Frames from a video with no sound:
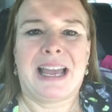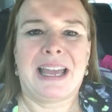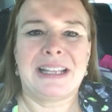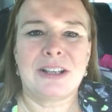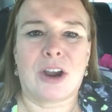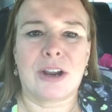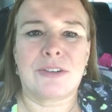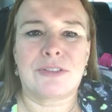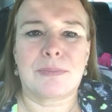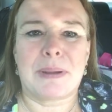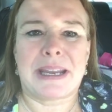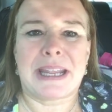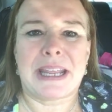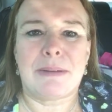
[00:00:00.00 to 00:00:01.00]
it's hard for
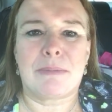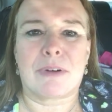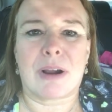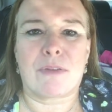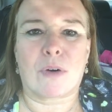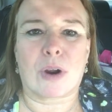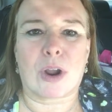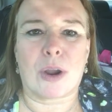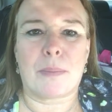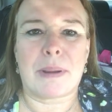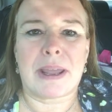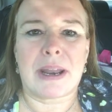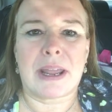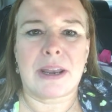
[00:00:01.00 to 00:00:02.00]
me to eat right before I go to
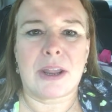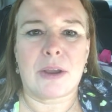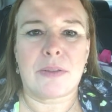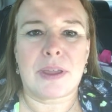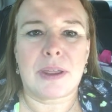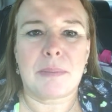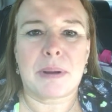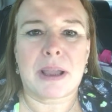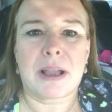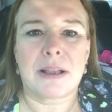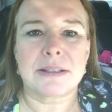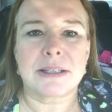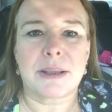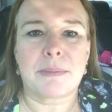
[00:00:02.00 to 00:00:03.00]
bed. I know
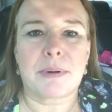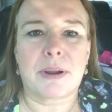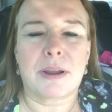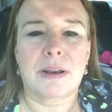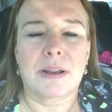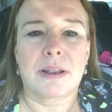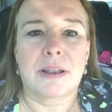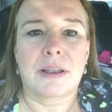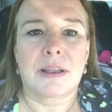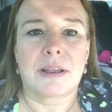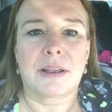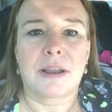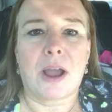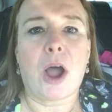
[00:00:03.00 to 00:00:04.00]
they brought.
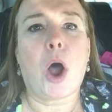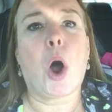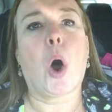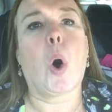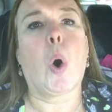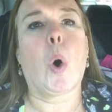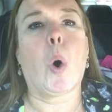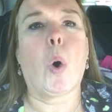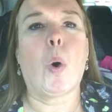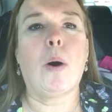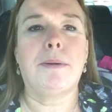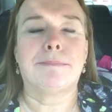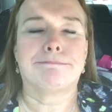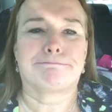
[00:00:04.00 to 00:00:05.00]
Oh.